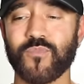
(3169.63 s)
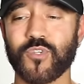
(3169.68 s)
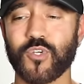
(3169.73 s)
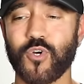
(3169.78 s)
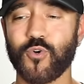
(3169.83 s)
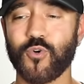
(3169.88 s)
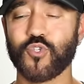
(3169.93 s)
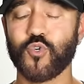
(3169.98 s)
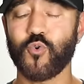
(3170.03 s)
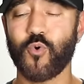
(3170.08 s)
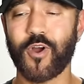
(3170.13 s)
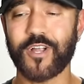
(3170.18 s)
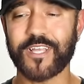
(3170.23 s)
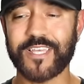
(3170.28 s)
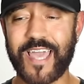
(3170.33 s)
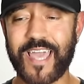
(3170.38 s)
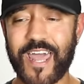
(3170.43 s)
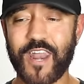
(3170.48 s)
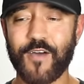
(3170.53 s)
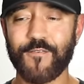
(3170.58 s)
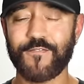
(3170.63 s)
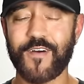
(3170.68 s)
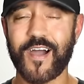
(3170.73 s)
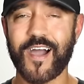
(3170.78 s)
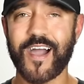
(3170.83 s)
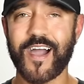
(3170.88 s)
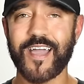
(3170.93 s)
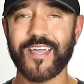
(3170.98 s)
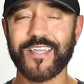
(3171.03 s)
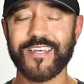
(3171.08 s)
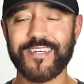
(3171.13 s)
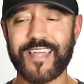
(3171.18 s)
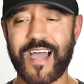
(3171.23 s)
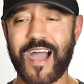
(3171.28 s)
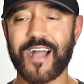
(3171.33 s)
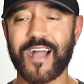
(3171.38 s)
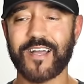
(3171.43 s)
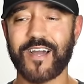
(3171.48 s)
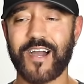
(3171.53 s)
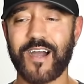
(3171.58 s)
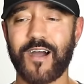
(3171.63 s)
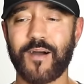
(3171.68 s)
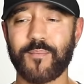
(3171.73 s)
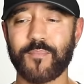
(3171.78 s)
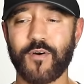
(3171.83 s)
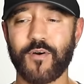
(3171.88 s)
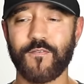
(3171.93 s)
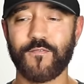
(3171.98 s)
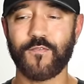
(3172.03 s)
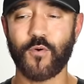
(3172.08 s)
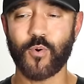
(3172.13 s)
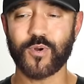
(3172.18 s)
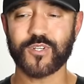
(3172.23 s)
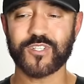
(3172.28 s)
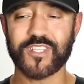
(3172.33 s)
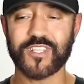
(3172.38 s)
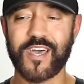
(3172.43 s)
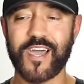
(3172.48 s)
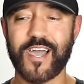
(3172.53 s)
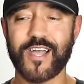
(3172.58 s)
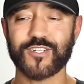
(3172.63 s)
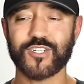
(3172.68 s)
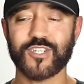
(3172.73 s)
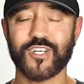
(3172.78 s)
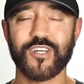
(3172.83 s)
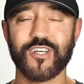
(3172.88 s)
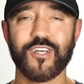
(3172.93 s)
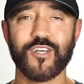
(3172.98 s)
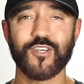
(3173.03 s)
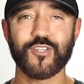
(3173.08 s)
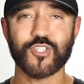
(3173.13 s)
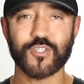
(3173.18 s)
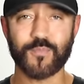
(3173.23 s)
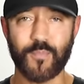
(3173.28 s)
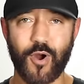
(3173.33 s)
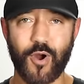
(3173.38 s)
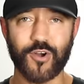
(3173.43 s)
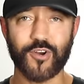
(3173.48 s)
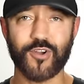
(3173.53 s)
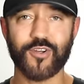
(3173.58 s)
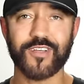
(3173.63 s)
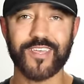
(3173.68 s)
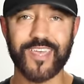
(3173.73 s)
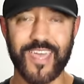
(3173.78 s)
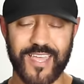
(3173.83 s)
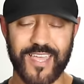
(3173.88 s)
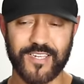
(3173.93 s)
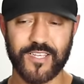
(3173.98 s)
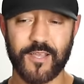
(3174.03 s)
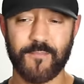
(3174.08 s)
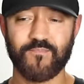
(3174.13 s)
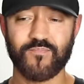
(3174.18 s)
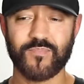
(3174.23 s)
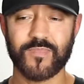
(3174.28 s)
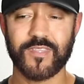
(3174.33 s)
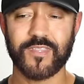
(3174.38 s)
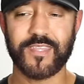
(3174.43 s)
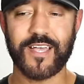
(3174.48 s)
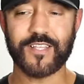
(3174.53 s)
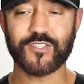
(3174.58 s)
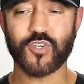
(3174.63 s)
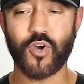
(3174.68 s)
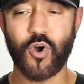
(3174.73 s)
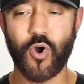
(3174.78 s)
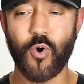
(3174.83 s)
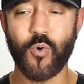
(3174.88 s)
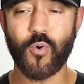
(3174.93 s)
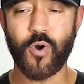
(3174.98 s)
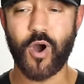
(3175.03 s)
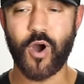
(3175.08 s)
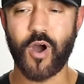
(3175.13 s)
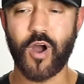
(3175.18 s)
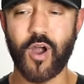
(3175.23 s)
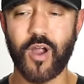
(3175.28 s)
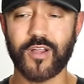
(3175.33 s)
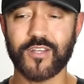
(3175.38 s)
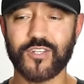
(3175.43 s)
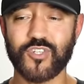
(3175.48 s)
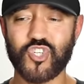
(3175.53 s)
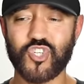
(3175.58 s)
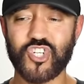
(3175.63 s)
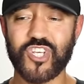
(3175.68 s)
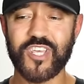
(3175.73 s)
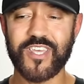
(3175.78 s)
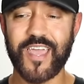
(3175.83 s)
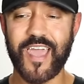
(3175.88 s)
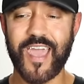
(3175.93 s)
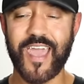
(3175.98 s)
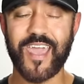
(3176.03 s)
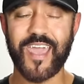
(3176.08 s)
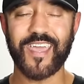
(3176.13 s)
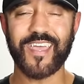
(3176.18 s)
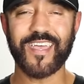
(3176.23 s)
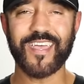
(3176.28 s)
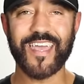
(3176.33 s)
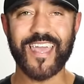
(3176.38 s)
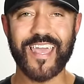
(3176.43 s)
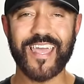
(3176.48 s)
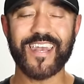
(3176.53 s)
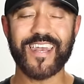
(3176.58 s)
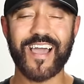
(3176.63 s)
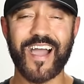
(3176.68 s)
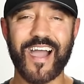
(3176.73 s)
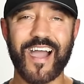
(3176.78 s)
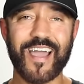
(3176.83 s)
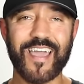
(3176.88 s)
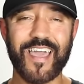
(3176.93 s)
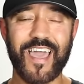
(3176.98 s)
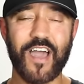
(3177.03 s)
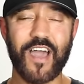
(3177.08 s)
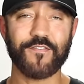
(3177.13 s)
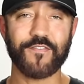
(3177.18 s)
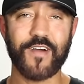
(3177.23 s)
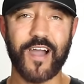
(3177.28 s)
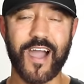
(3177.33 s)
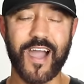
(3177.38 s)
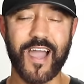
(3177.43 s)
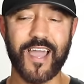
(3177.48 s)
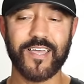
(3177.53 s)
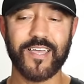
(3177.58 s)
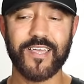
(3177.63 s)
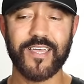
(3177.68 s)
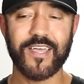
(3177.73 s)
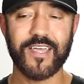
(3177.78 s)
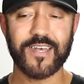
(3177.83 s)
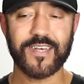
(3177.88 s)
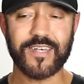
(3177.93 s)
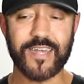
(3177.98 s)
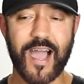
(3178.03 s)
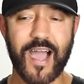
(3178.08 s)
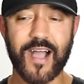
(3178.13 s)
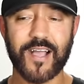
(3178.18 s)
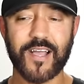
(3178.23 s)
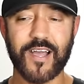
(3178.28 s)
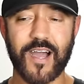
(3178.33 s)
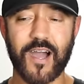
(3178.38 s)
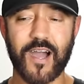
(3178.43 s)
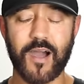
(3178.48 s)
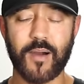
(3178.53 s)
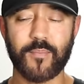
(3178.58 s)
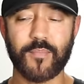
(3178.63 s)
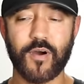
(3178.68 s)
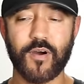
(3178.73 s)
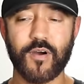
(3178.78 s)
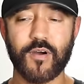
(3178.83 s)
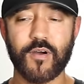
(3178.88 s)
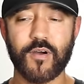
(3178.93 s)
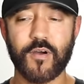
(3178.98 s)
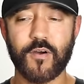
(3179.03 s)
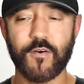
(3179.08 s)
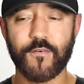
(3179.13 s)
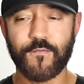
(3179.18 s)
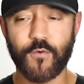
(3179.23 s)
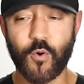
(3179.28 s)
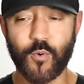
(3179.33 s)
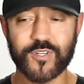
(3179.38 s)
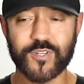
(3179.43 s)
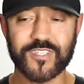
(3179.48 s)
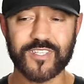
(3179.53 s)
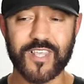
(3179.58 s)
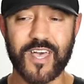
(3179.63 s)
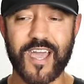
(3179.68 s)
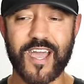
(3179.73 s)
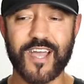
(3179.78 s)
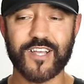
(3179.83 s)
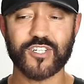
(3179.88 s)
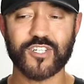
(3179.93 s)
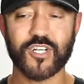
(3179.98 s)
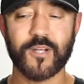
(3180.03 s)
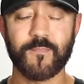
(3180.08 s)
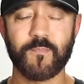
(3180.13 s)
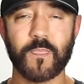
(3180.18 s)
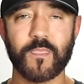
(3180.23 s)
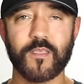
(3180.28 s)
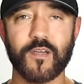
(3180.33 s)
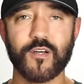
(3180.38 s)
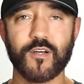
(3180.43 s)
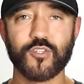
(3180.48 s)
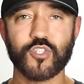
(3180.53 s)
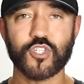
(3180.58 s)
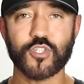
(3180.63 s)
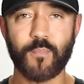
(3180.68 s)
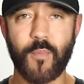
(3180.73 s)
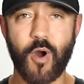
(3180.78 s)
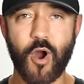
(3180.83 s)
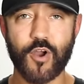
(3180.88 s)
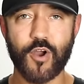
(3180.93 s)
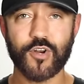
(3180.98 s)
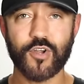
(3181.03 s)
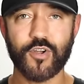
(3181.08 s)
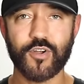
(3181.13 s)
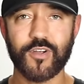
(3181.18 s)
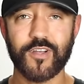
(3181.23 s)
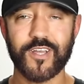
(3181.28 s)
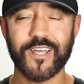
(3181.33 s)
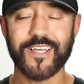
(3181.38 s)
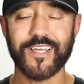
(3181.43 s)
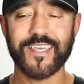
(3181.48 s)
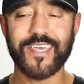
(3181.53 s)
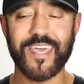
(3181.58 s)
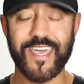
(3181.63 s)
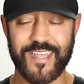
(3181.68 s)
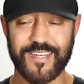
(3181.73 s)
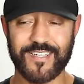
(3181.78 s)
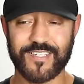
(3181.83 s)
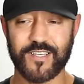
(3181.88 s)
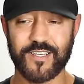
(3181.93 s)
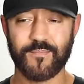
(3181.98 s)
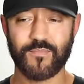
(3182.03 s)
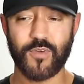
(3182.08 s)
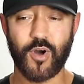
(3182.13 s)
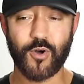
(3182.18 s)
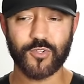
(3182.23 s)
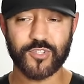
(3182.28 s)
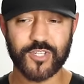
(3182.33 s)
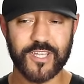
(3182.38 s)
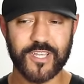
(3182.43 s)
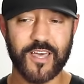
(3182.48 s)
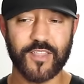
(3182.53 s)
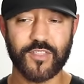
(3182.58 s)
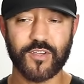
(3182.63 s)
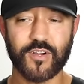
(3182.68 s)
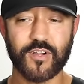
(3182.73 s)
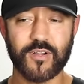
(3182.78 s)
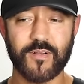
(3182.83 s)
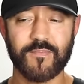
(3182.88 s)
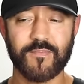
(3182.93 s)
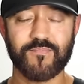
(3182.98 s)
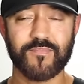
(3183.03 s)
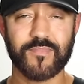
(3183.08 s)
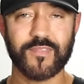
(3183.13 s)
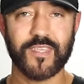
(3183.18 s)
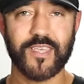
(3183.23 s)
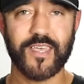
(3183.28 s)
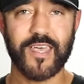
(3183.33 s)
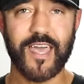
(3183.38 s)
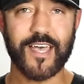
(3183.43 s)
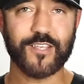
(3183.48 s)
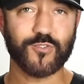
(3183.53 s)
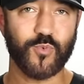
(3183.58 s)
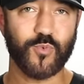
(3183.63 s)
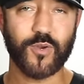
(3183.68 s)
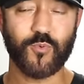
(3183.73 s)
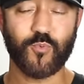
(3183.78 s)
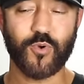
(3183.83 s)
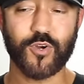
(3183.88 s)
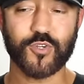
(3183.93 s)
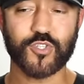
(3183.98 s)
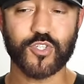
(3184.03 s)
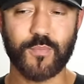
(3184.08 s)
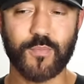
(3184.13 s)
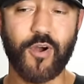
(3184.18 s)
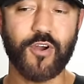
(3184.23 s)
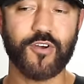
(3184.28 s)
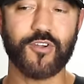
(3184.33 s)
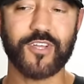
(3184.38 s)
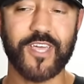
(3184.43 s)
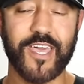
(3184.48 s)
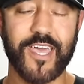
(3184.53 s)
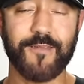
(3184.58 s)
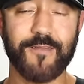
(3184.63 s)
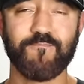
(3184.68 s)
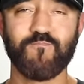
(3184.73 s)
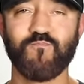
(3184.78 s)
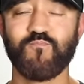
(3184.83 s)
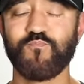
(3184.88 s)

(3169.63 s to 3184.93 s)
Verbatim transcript: Go to Organifi.com forward slash Smarter Kit. That's O R G A N I F I dot com forward slash smarter kit, all together as one word, smarter kit.